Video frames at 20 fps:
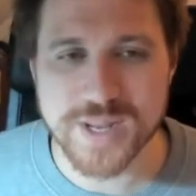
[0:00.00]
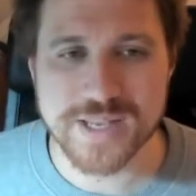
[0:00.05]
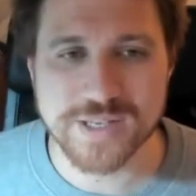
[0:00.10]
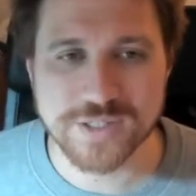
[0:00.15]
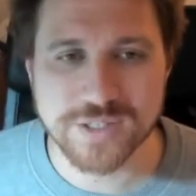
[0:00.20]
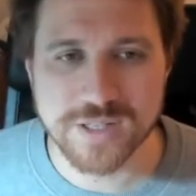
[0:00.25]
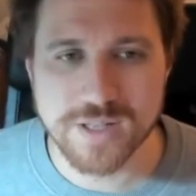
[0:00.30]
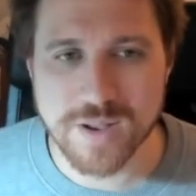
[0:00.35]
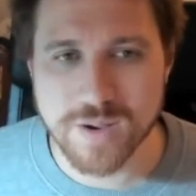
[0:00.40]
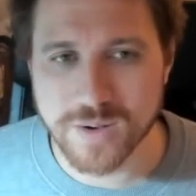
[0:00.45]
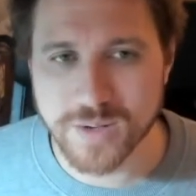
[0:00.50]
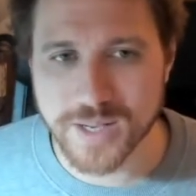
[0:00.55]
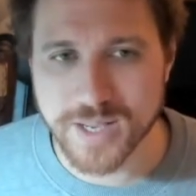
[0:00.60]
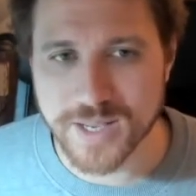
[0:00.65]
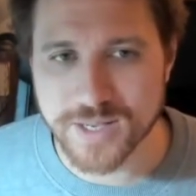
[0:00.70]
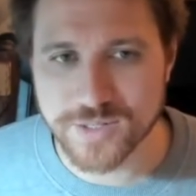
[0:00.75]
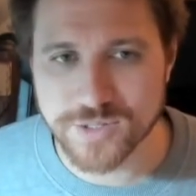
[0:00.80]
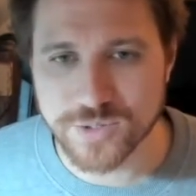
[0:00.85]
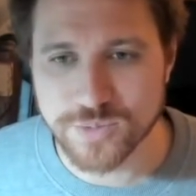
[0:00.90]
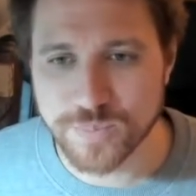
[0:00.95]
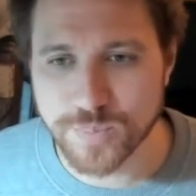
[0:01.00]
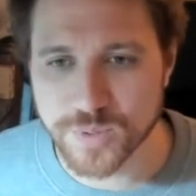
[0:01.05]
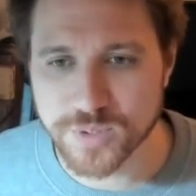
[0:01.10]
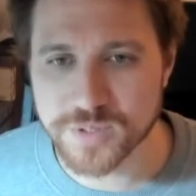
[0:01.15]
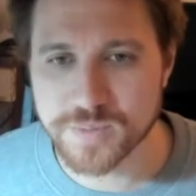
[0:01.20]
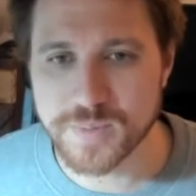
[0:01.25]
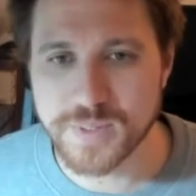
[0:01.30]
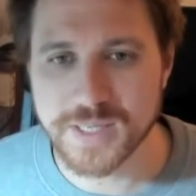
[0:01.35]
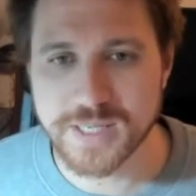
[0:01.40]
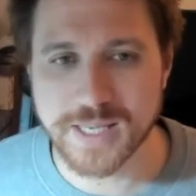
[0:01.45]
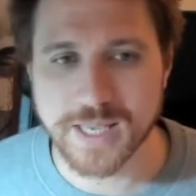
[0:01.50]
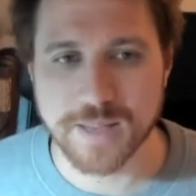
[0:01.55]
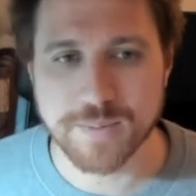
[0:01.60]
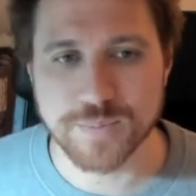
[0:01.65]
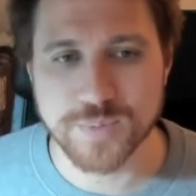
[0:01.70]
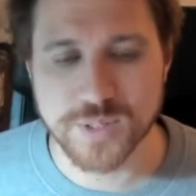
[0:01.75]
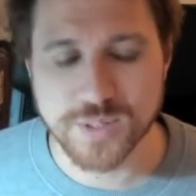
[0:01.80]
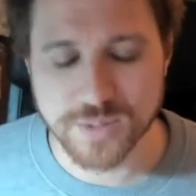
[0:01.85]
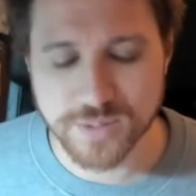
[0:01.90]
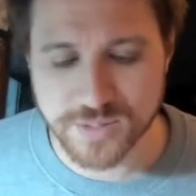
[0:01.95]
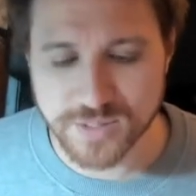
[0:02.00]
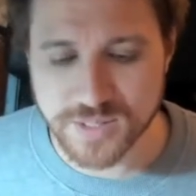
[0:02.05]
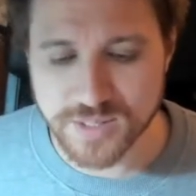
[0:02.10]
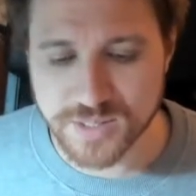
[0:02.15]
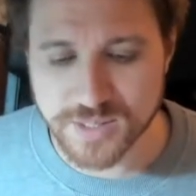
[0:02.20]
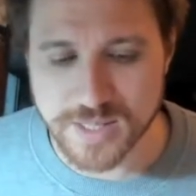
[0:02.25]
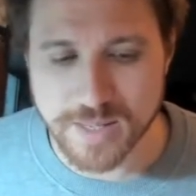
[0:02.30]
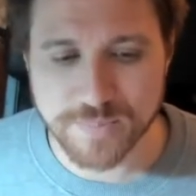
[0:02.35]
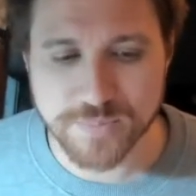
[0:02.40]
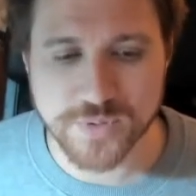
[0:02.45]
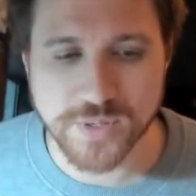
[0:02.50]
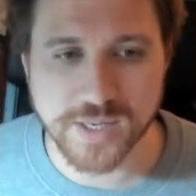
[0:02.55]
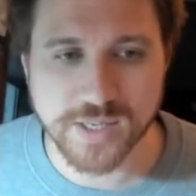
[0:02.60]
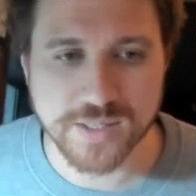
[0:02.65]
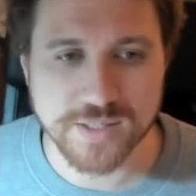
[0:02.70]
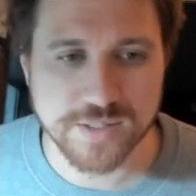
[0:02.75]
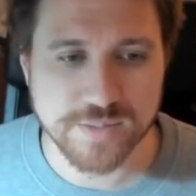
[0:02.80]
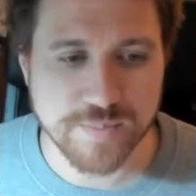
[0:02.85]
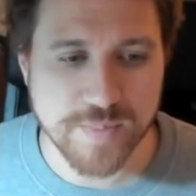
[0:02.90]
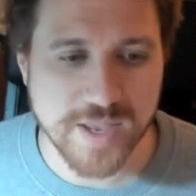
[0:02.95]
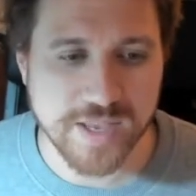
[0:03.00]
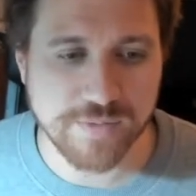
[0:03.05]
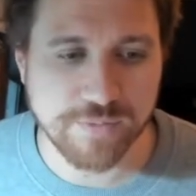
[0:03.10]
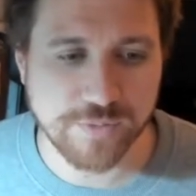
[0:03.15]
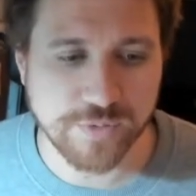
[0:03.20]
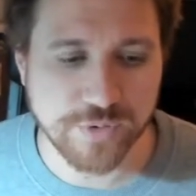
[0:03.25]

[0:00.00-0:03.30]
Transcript: as long as you possibly can, because these Snapdragons make